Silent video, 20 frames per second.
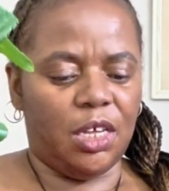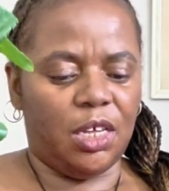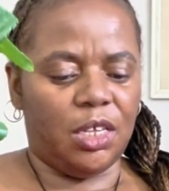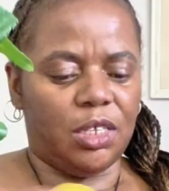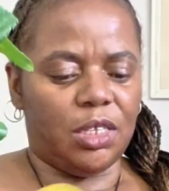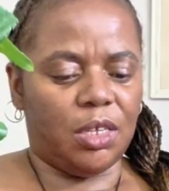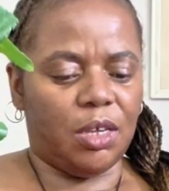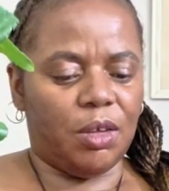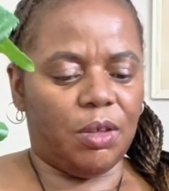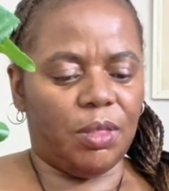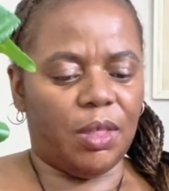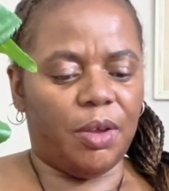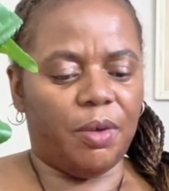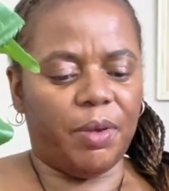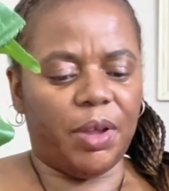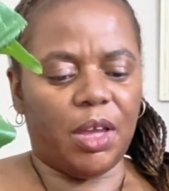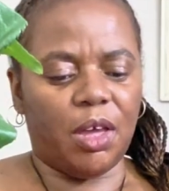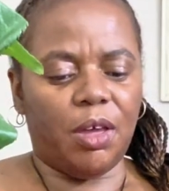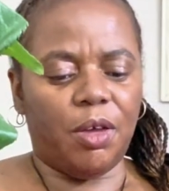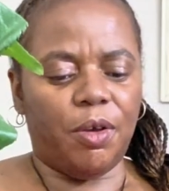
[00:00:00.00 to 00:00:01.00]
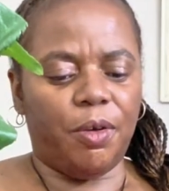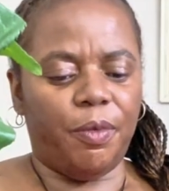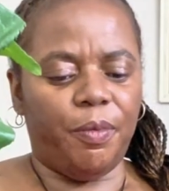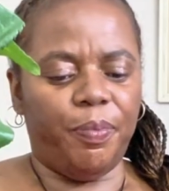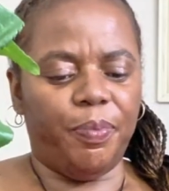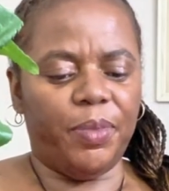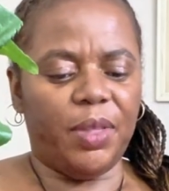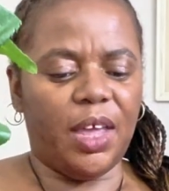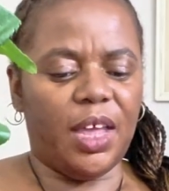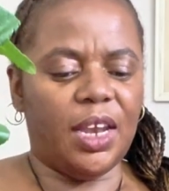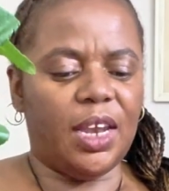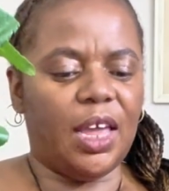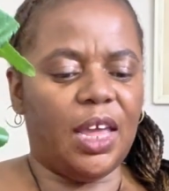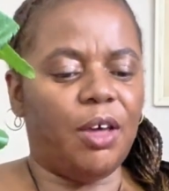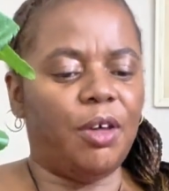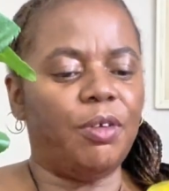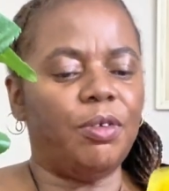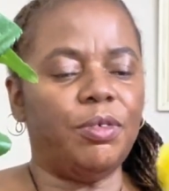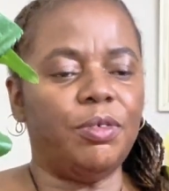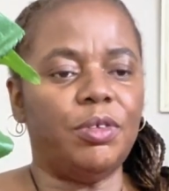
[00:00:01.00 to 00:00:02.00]
So there we go. And
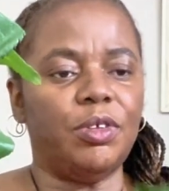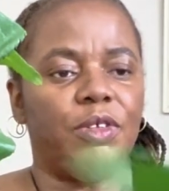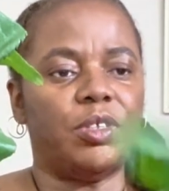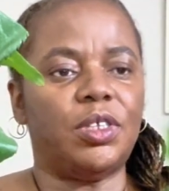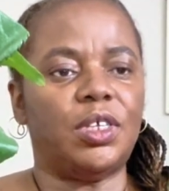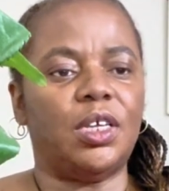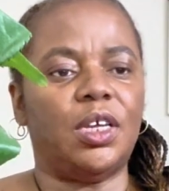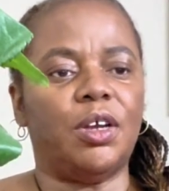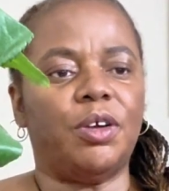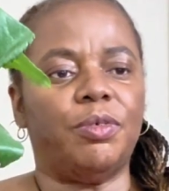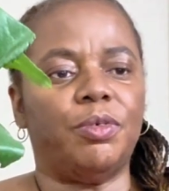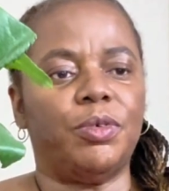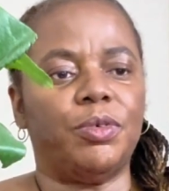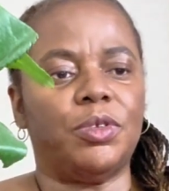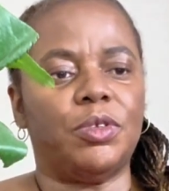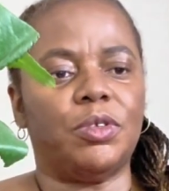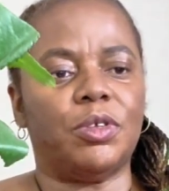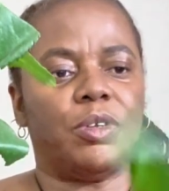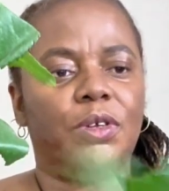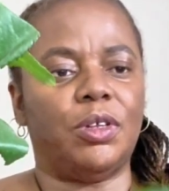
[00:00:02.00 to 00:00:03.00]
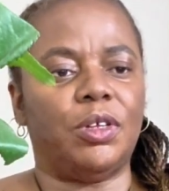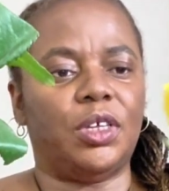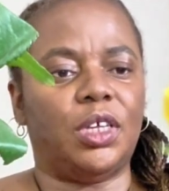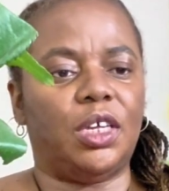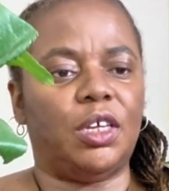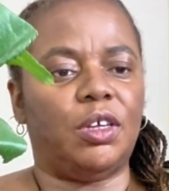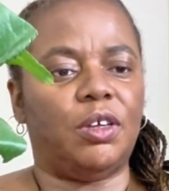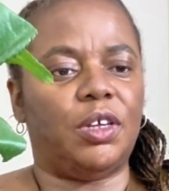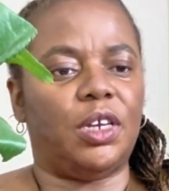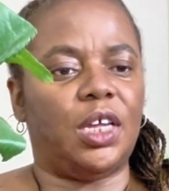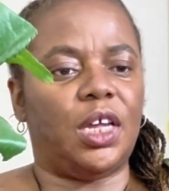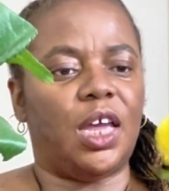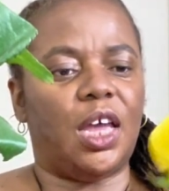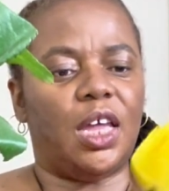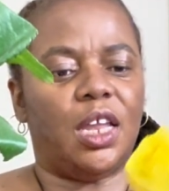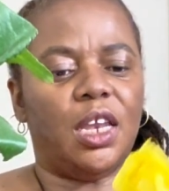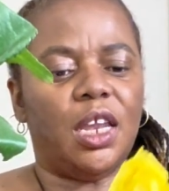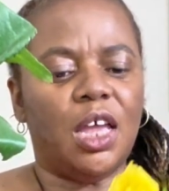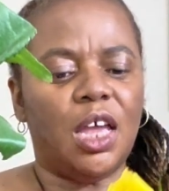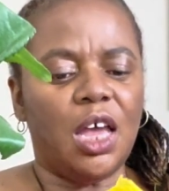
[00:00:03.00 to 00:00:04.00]
now you see our roses are looking good
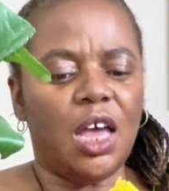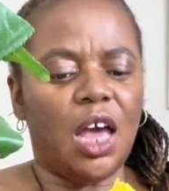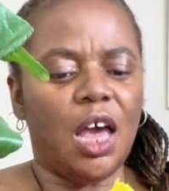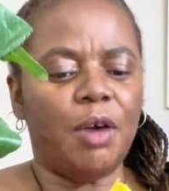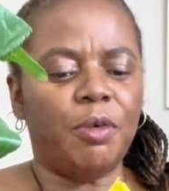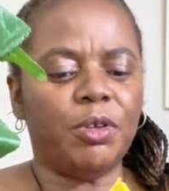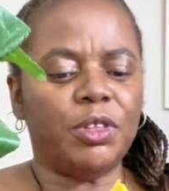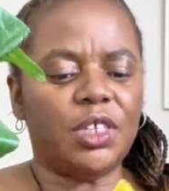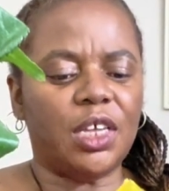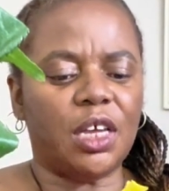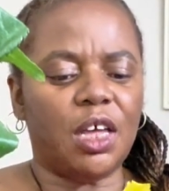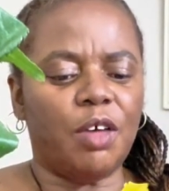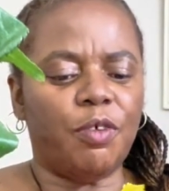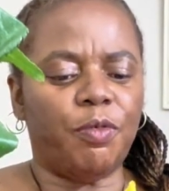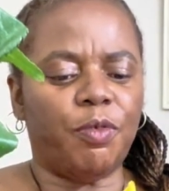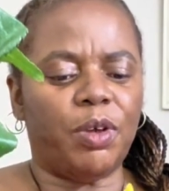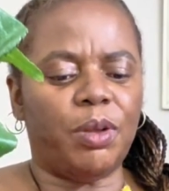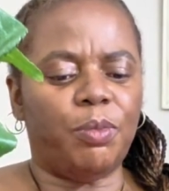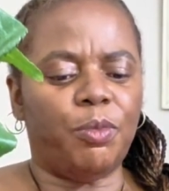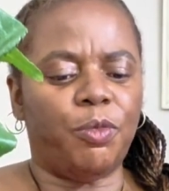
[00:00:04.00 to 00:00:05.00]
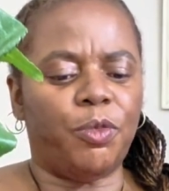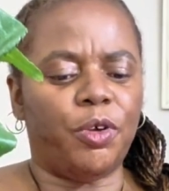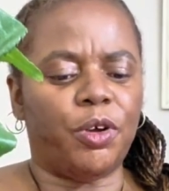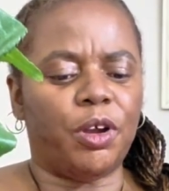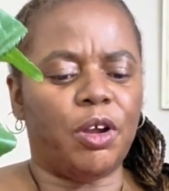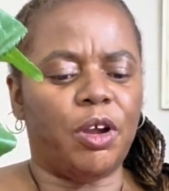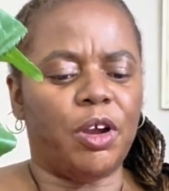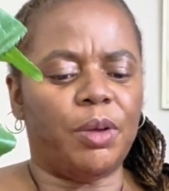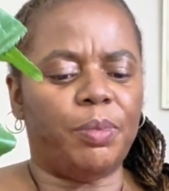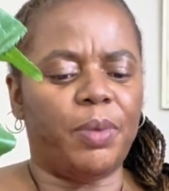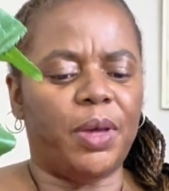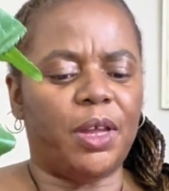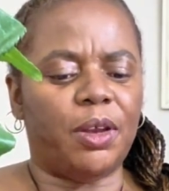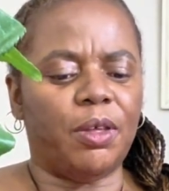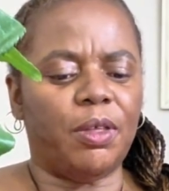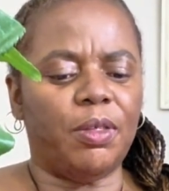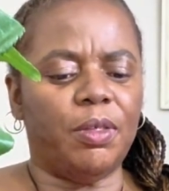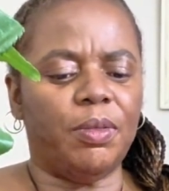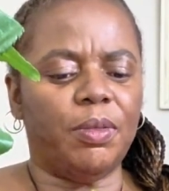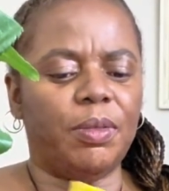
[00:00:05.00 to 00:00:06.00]
again. I will take off one more guard
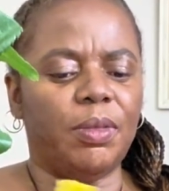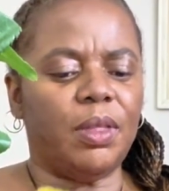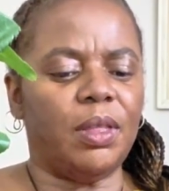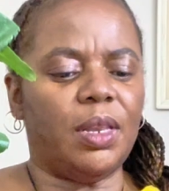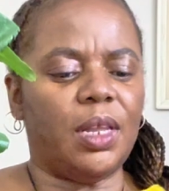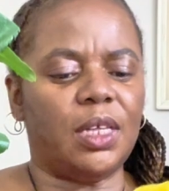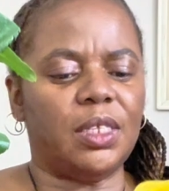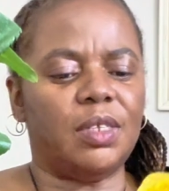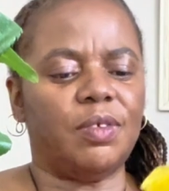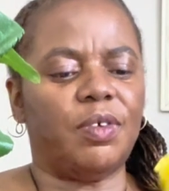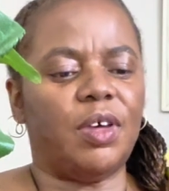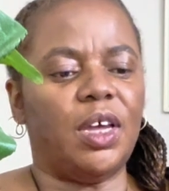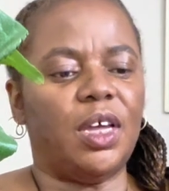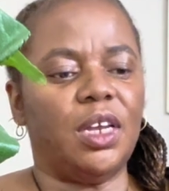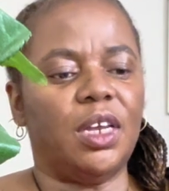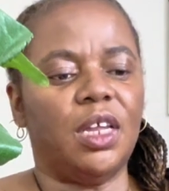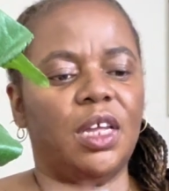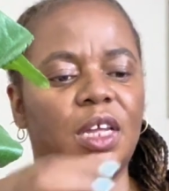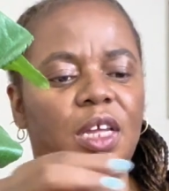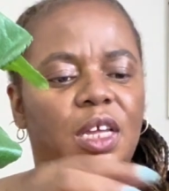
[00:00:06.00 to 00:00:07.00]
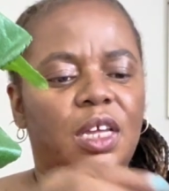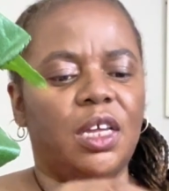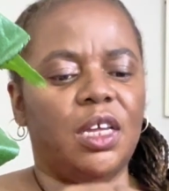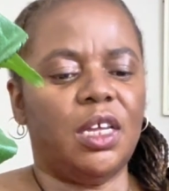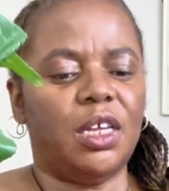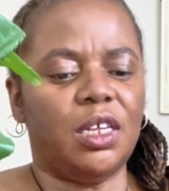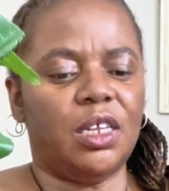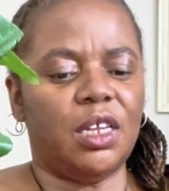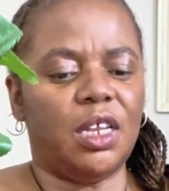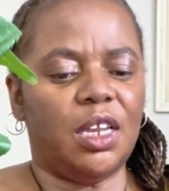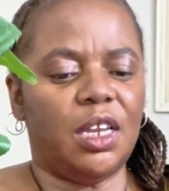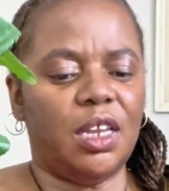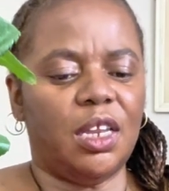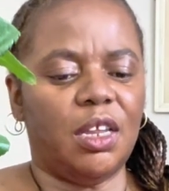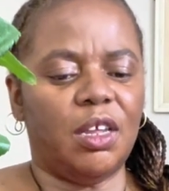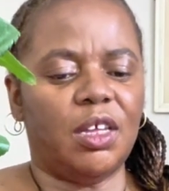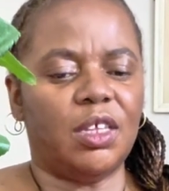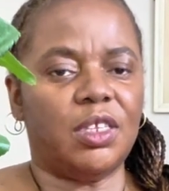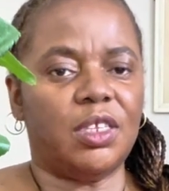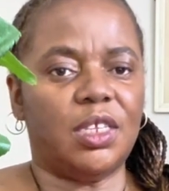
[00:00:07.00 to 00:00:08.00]
petal, and that's fine. And
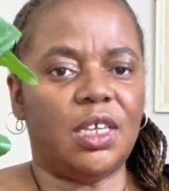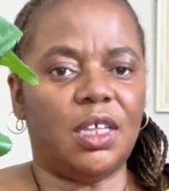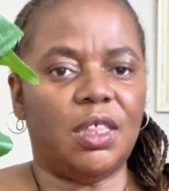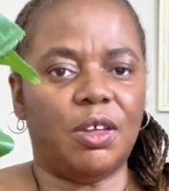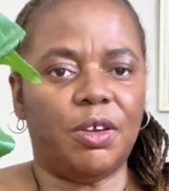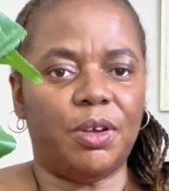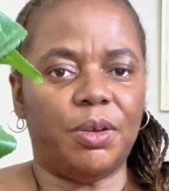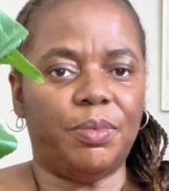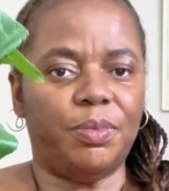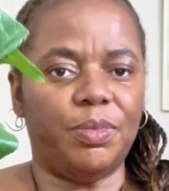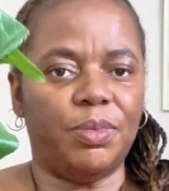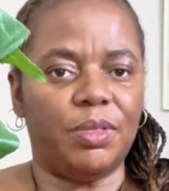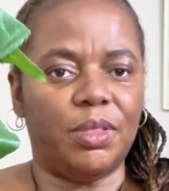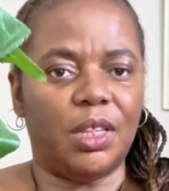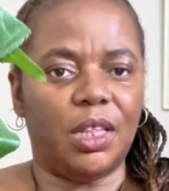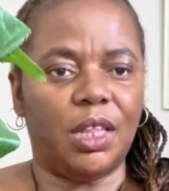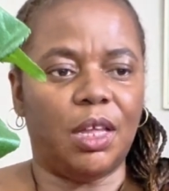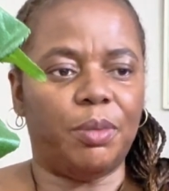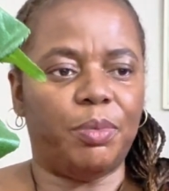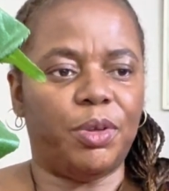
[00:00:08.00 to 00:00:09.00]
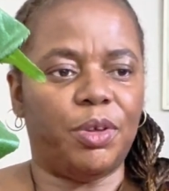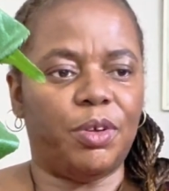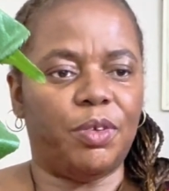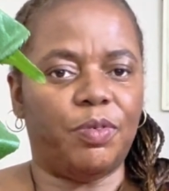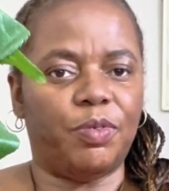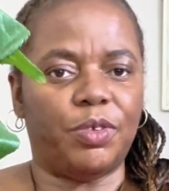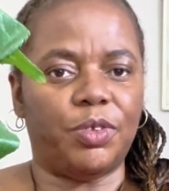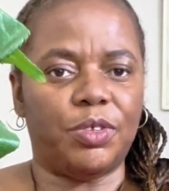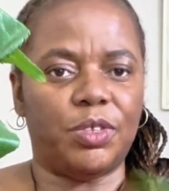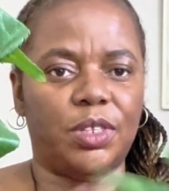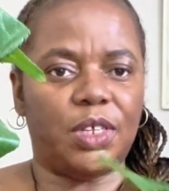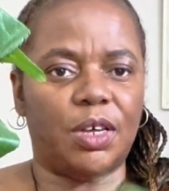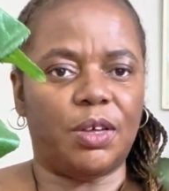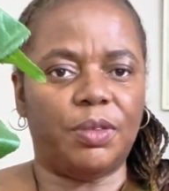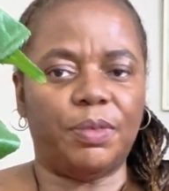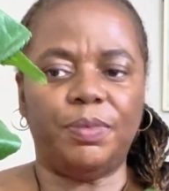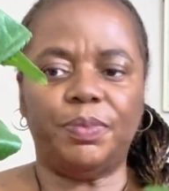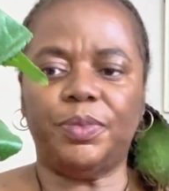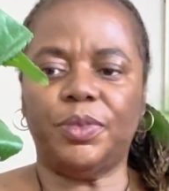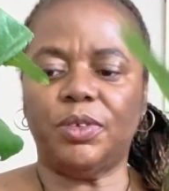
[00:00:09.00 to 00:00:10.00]
you can see there, they look beautiful still.
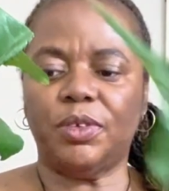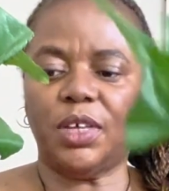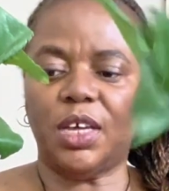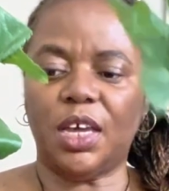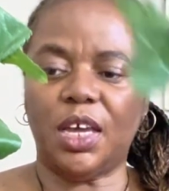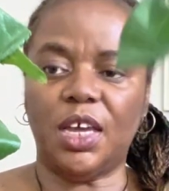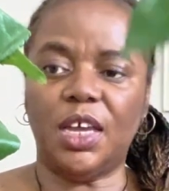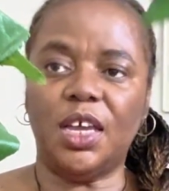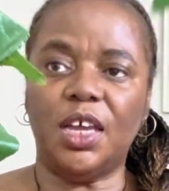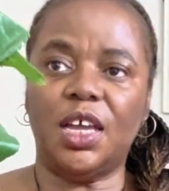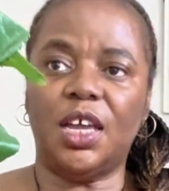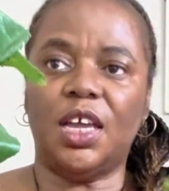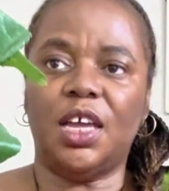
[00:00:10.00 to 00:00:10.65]
Okay?